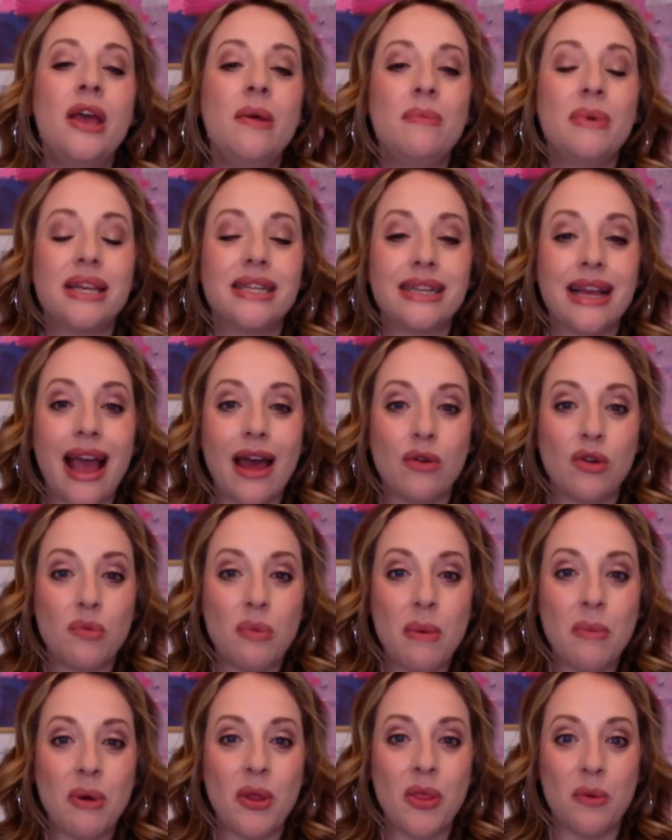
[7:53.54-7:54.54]
Because again,
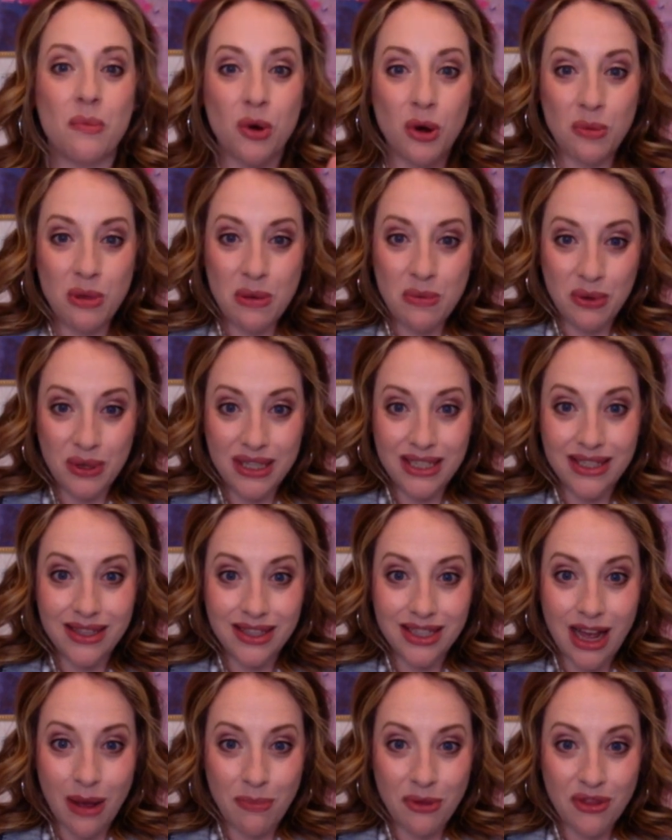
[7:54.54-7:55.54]
remember, the more people into the
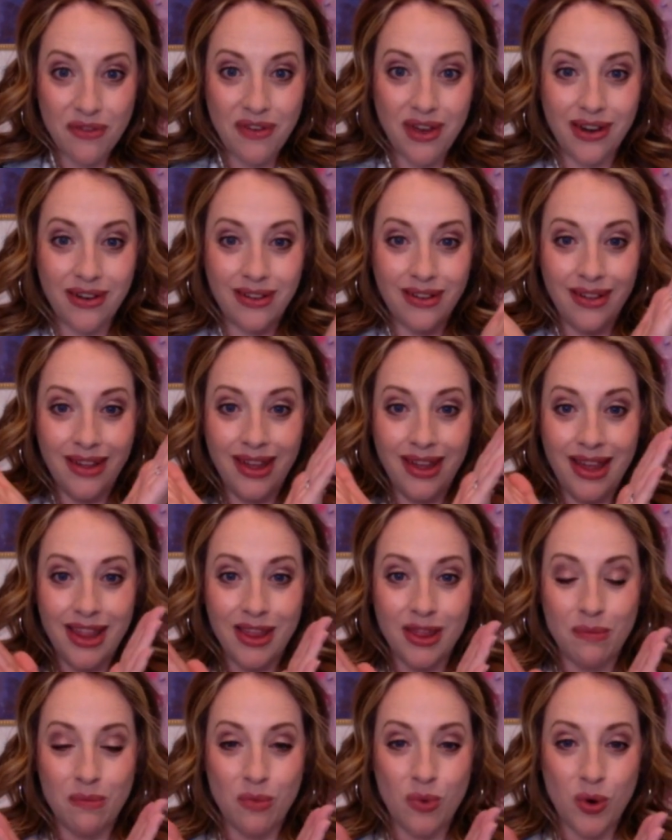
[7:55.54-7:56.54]
top of the funnel,
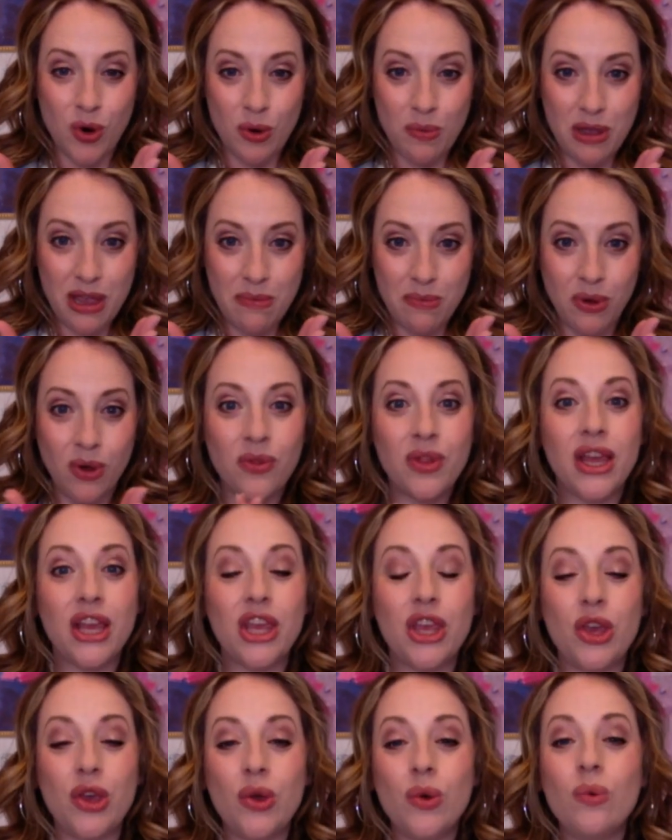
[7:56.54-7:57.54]
the more people that
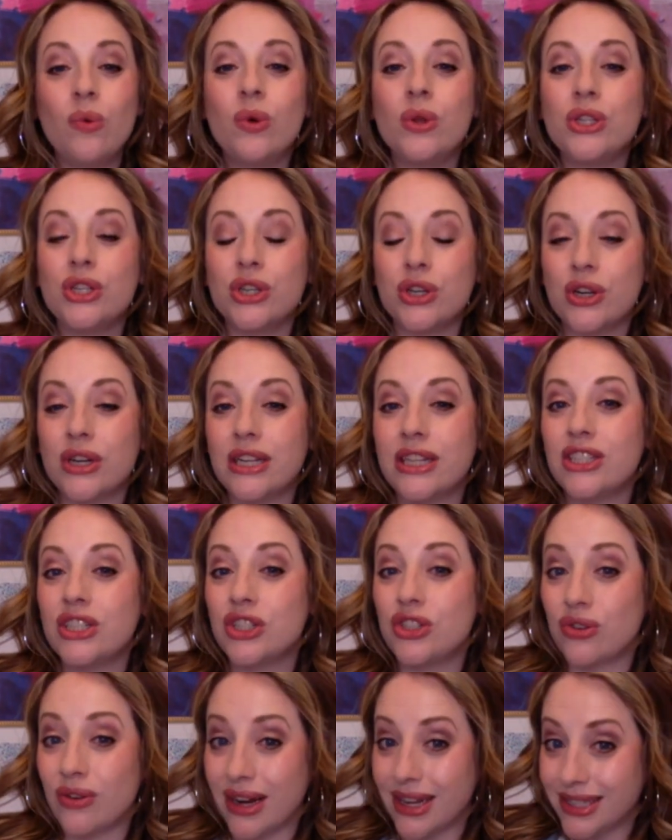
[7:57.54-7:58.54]
you will turn into
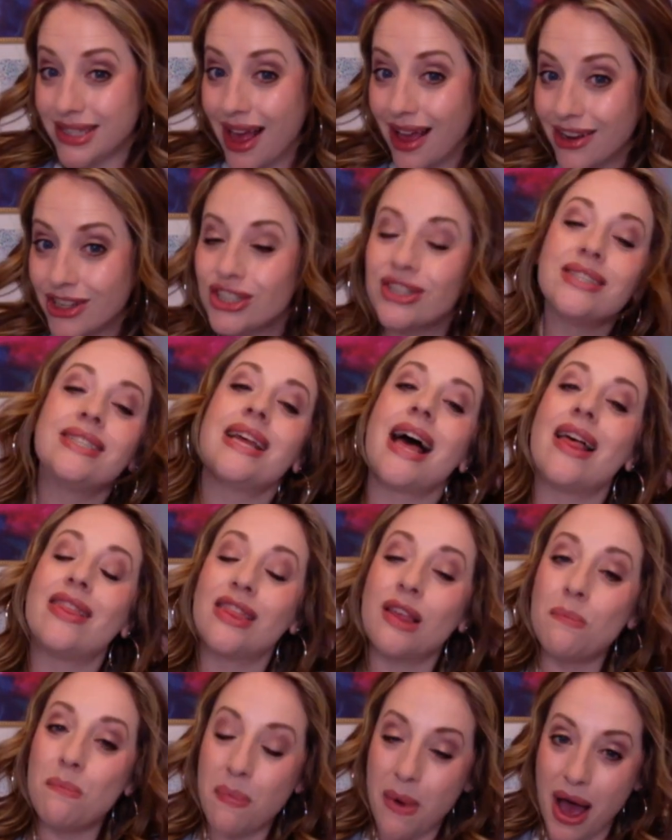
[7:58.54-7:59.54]
transactions at
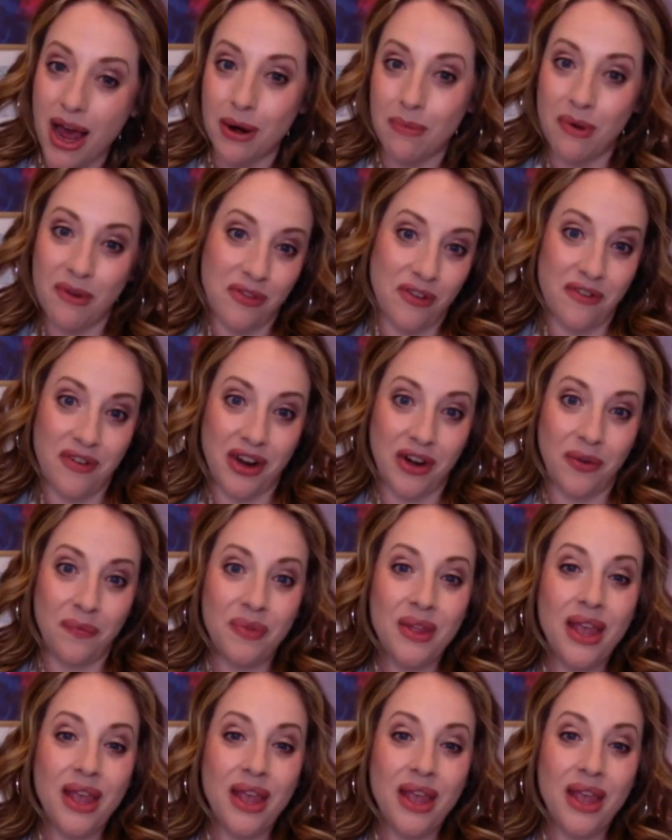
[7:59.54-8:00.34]
the bottom of the funnel.